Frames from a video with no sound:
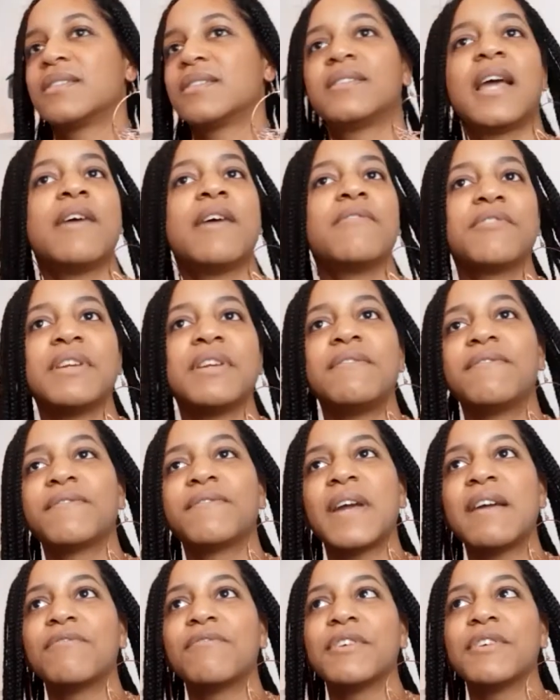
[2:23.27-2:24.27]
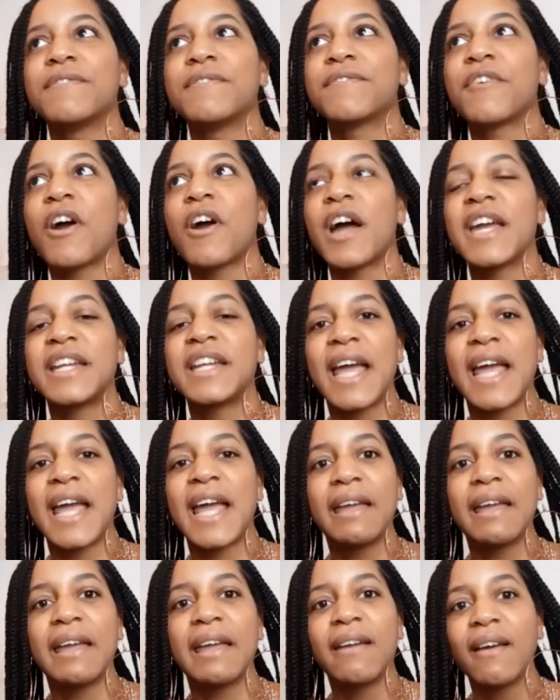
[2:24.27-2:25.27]
every
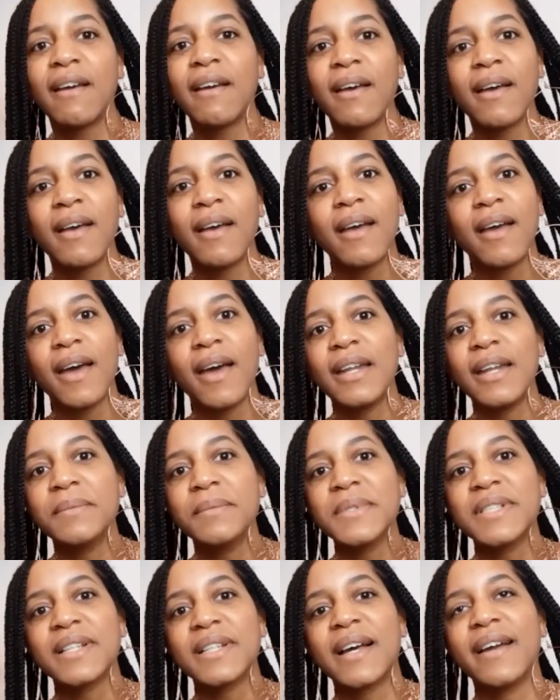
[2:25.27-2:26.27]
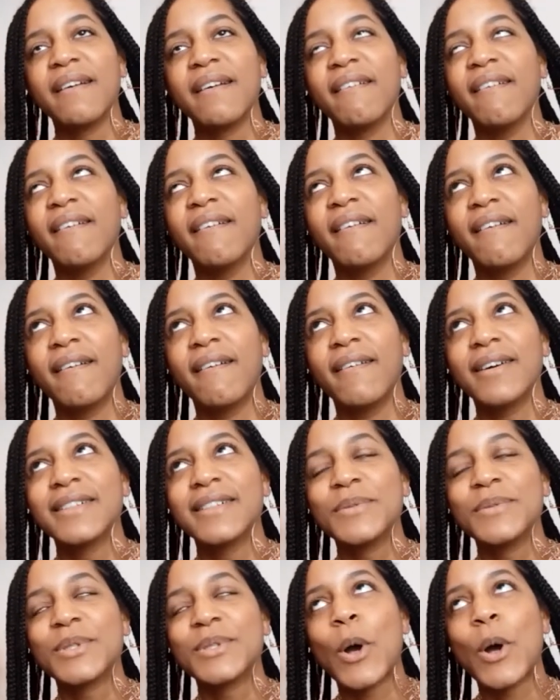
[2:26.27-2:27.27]
Friday when it was like
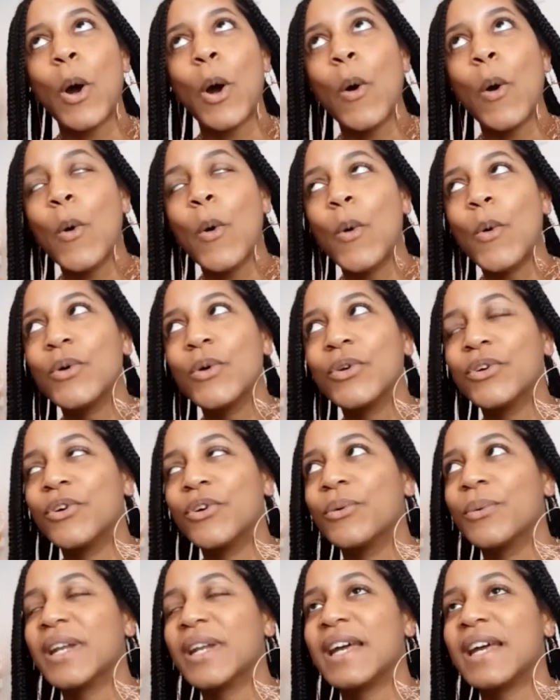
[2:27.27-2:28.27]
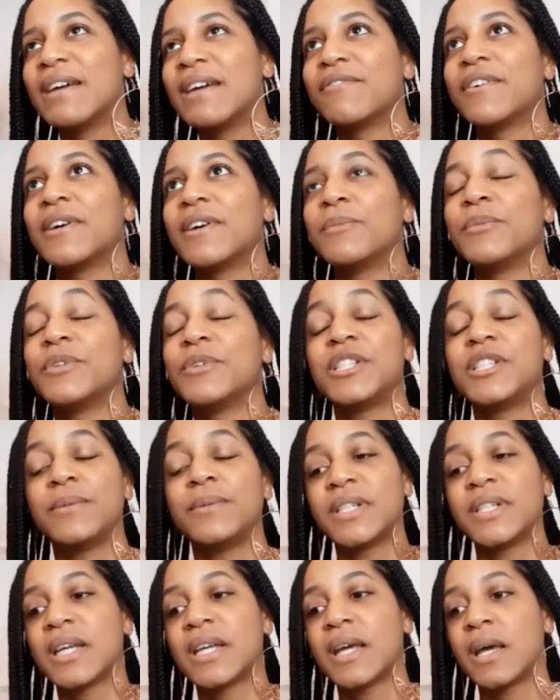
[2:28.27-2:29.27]
cold or whatever,
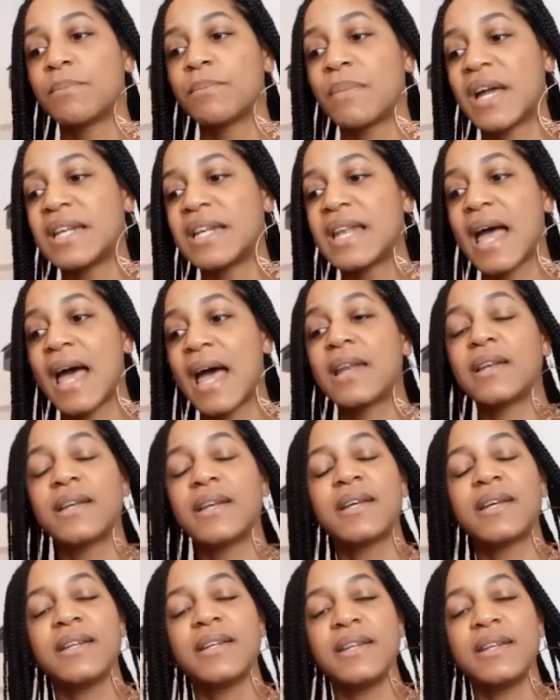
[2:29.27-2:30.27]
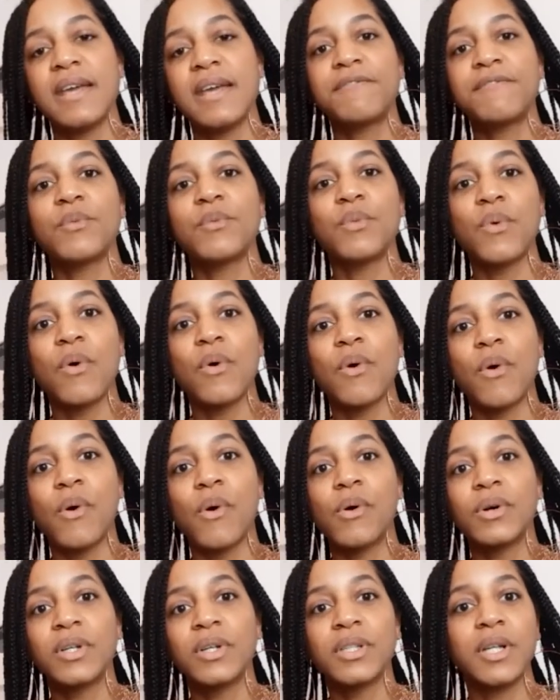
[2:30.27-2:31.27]
my nan never
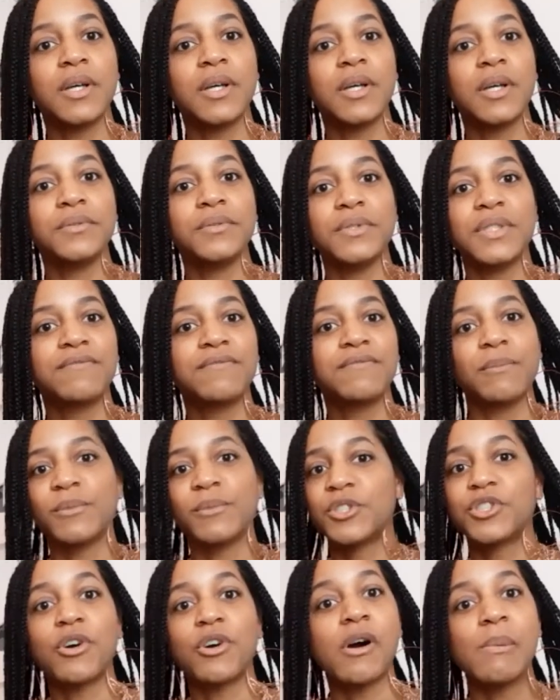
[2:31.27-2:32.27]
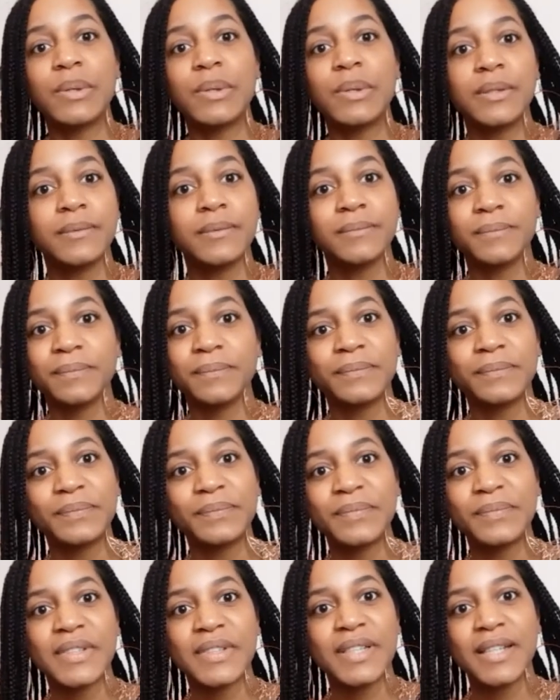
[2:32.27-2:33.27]
wore clothes from a shop,
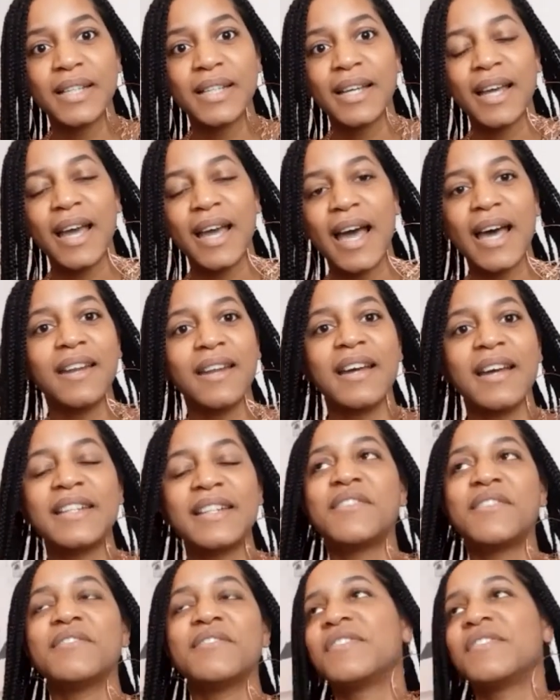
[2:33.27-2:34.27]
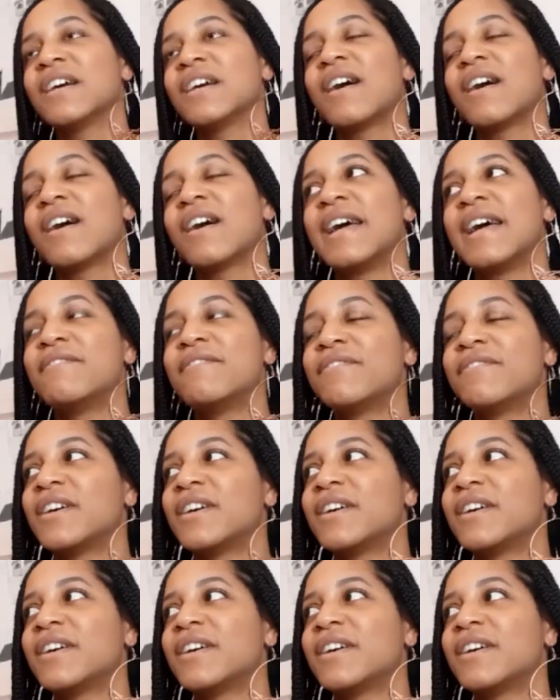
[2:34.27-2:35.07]
and I don't think I